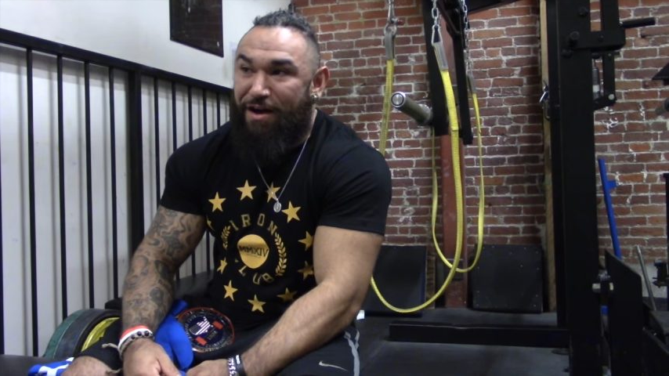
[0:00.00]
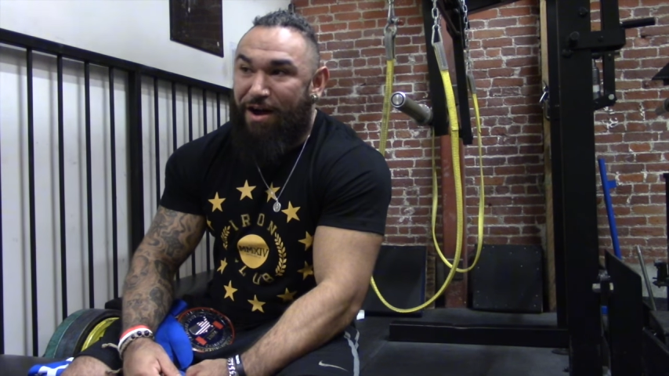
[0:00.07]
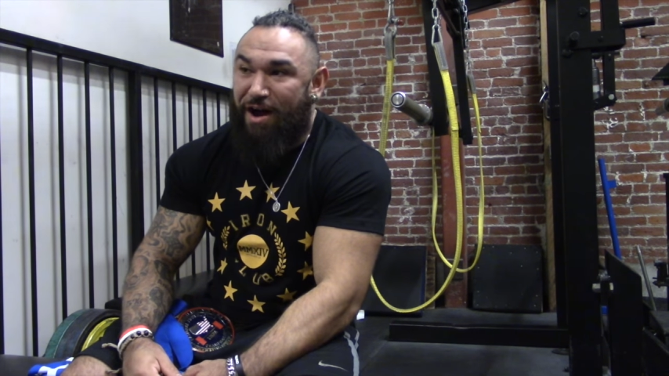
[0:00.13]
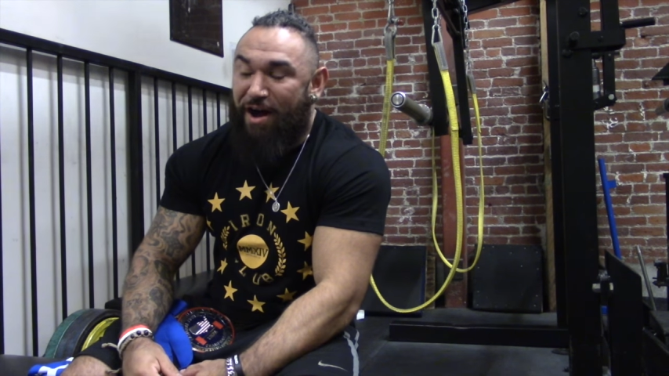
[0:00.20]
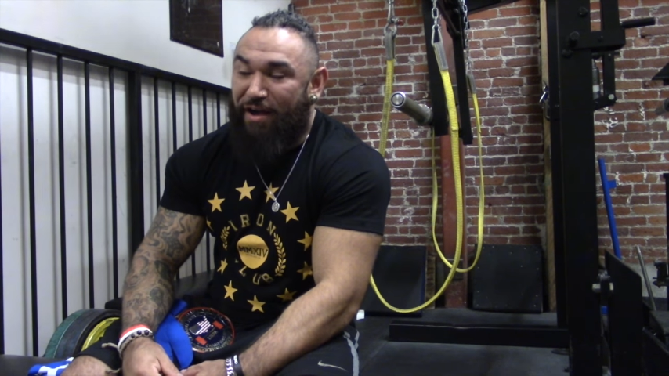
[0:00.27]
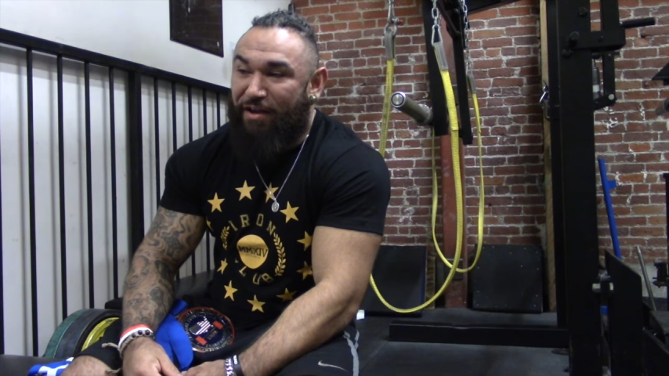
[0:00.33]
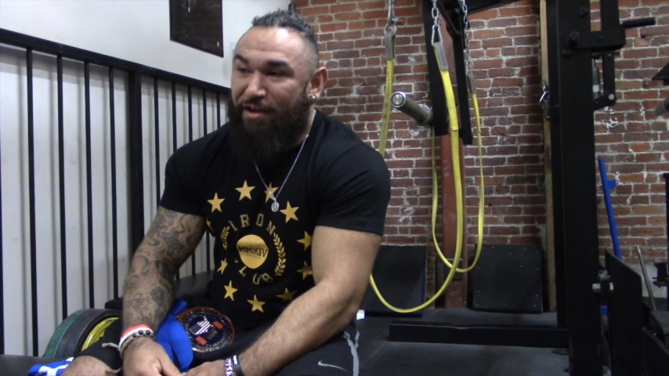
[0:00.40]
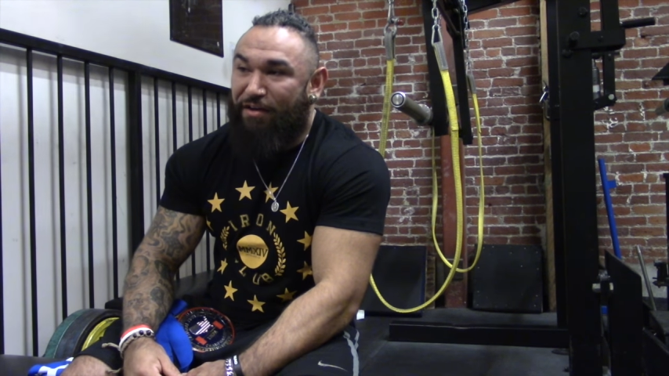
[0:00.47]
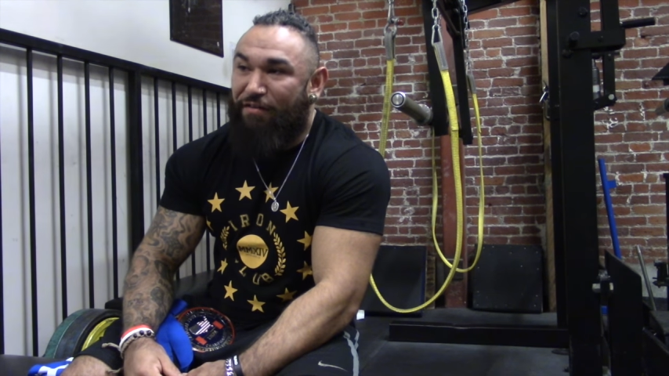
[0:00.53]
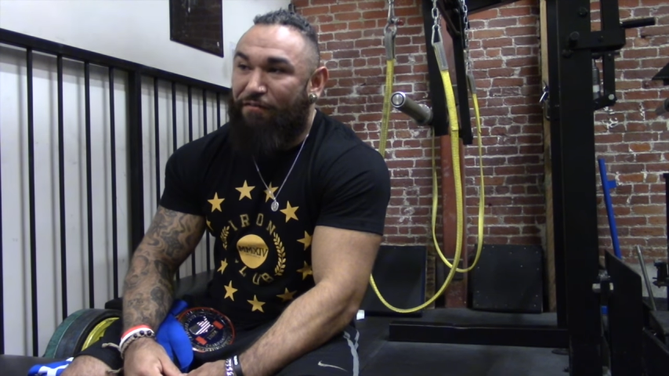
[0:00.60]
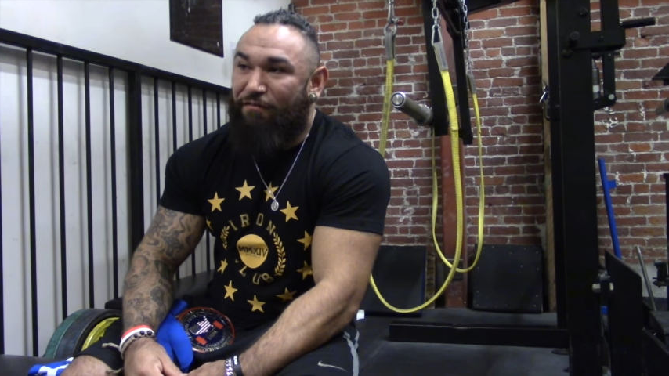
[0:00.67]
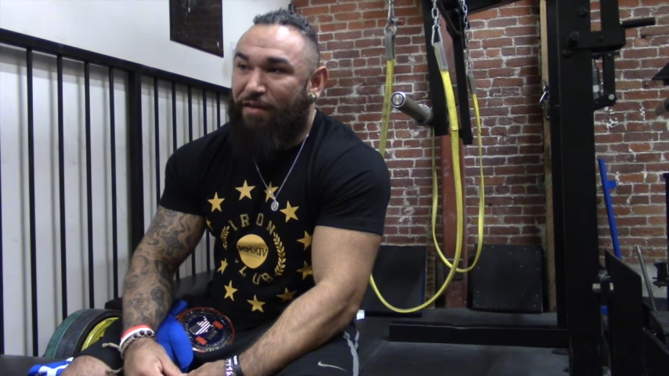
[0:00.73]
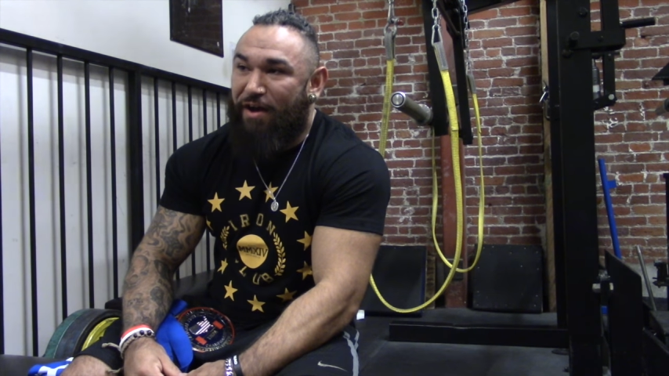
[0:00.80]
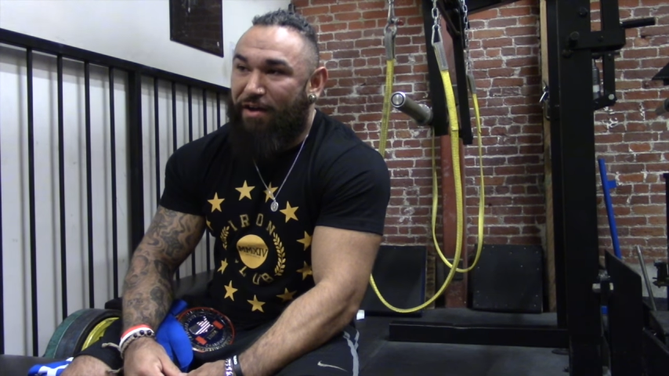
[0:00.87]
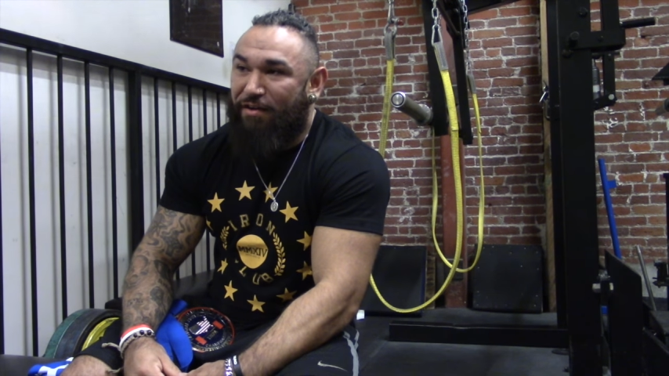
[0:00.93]
I get
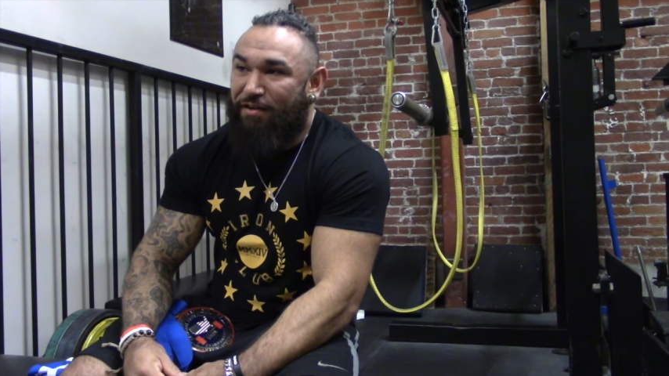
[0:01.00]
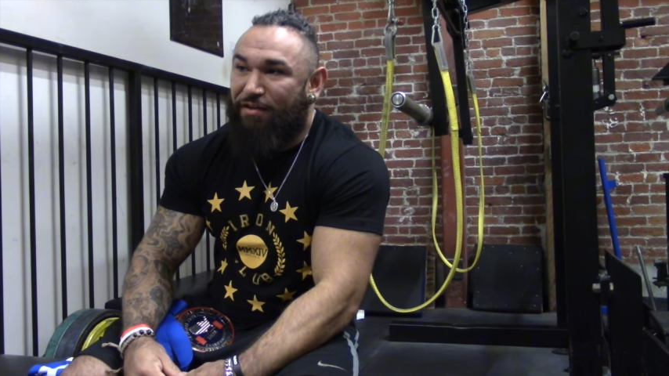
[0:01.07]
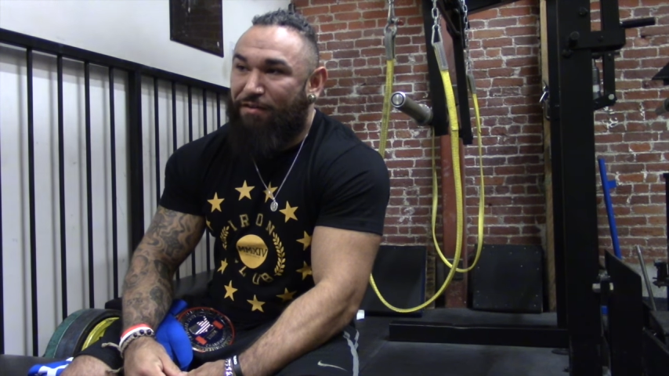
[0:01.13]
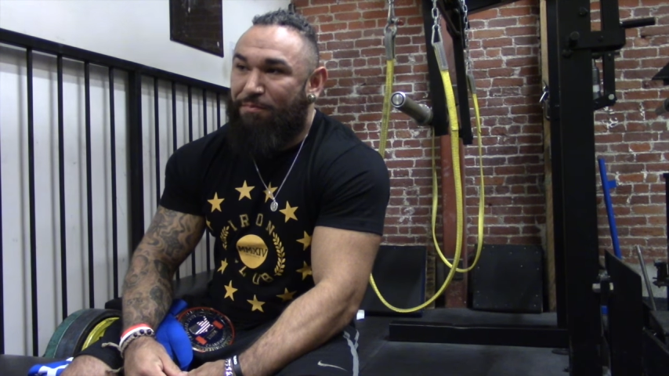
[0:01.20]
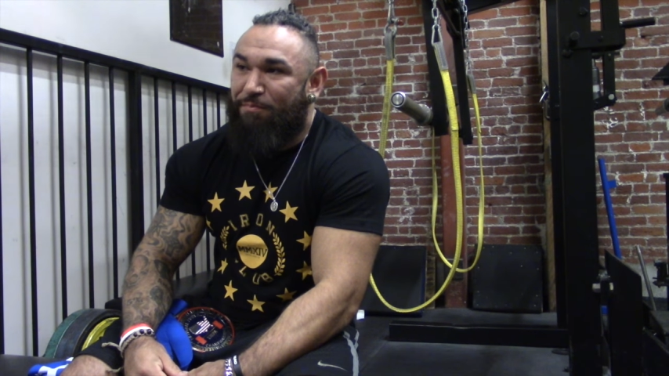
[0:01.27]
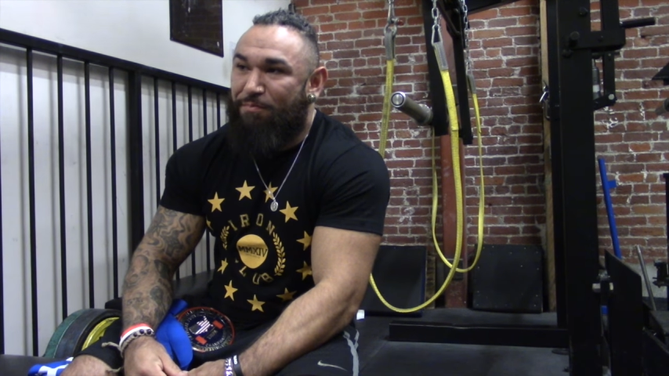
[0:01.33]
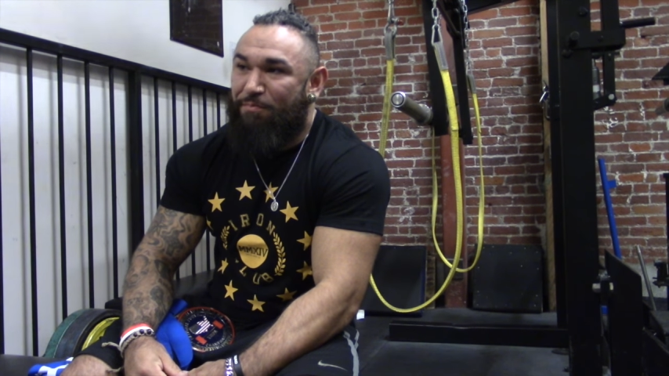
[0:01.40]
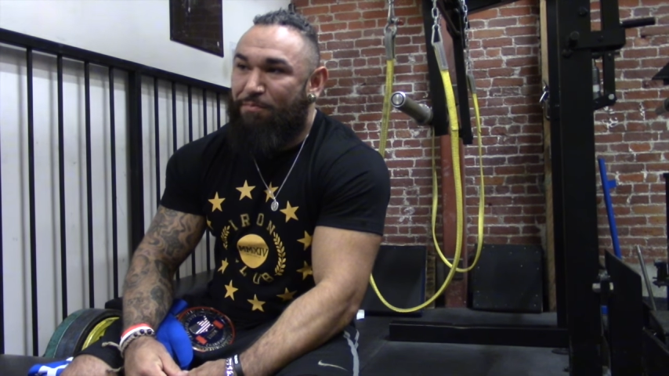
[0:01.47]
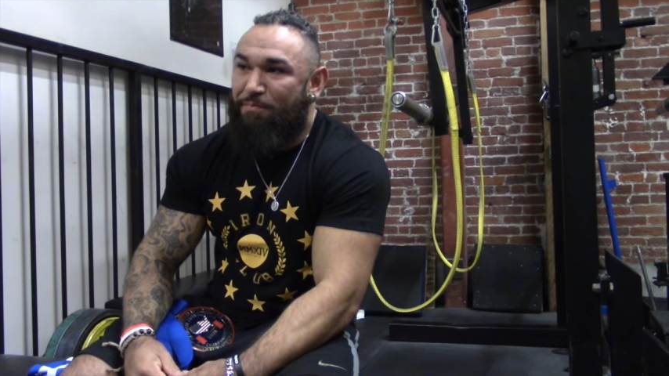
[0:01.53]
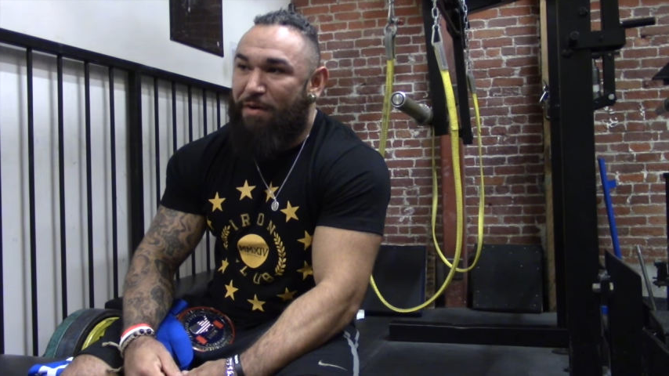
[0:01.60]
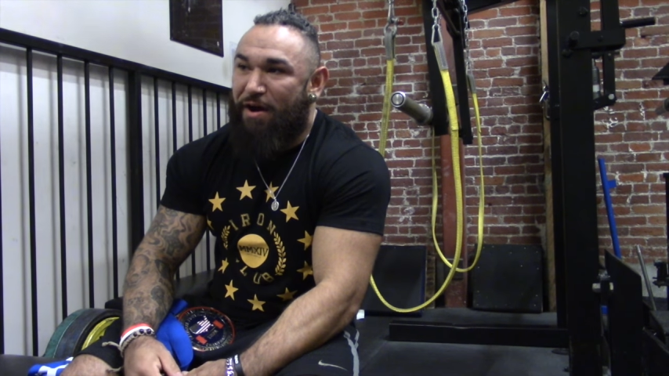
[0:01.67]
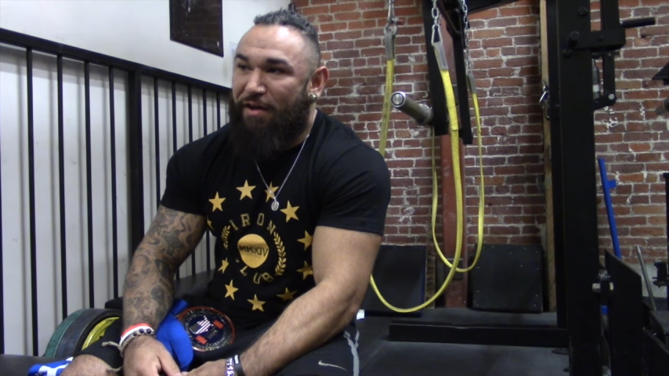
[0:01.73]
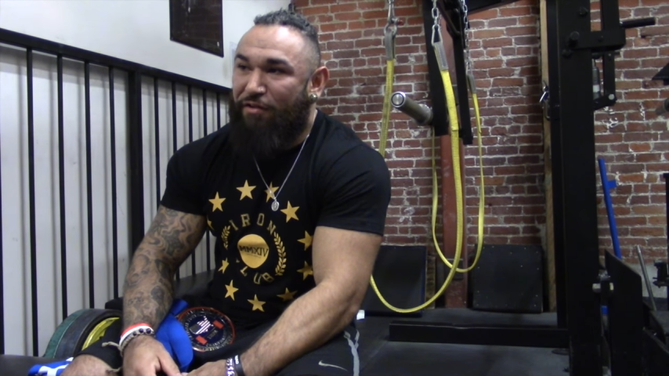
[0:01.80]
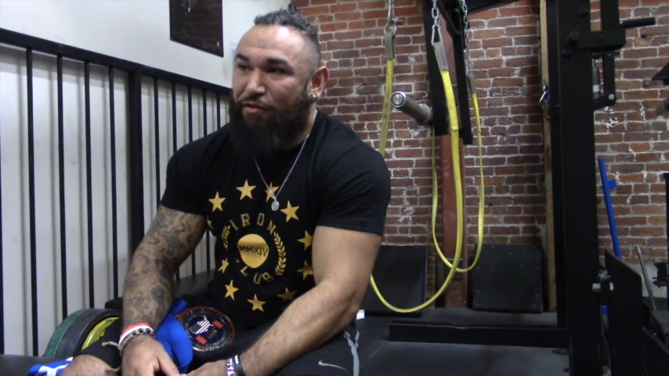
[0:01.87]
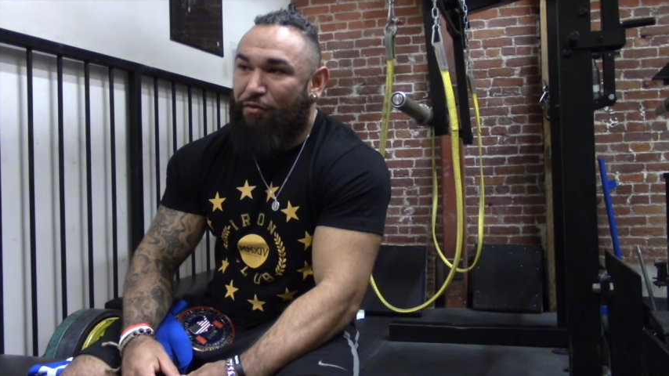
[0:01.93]
invited by the